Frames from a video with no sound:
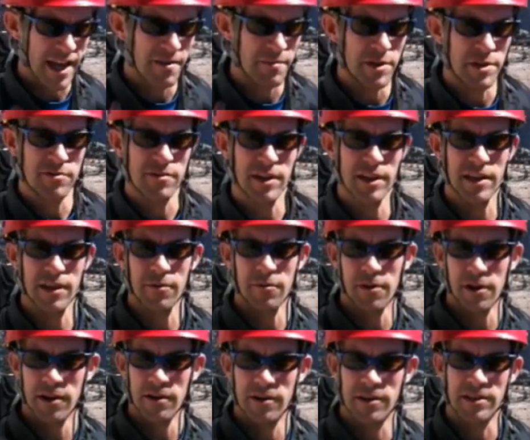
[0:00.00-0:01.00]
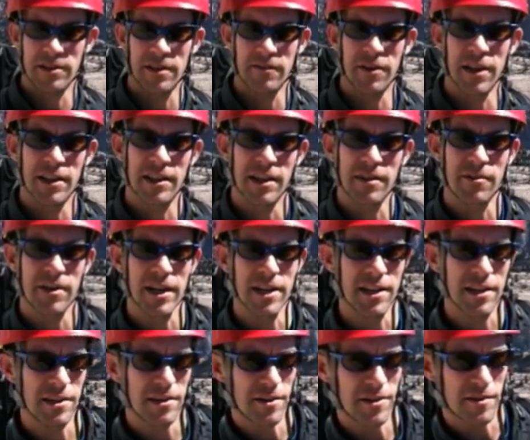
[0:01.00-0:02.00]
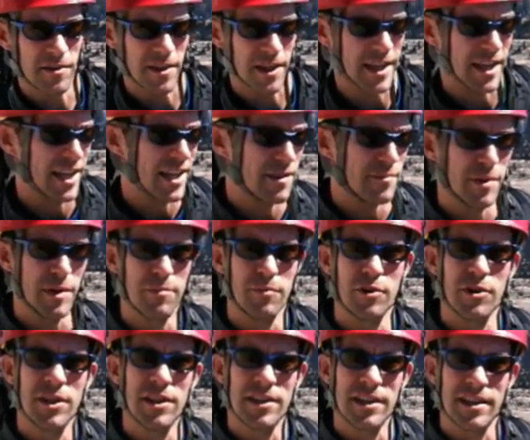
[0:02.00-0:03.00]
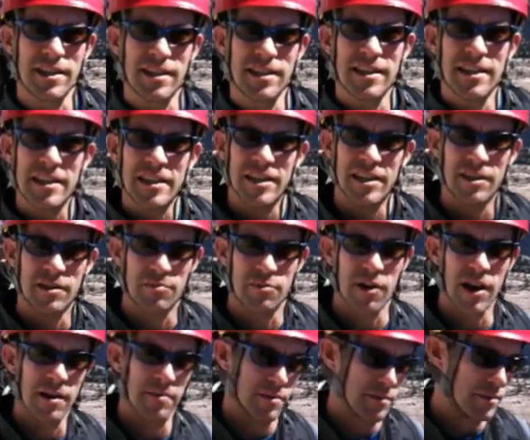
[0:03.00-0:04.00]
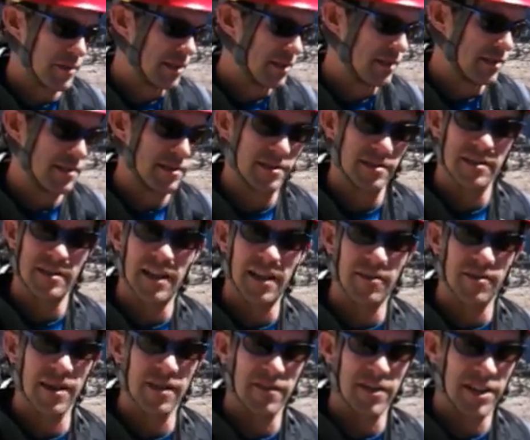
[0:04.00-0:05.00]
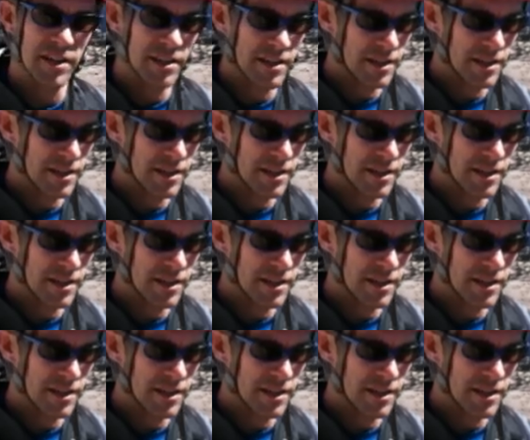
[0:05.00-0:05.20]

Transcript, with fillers: have been drinking water because I've got that right here, and I've been breathing. The problem is, is I don't have any of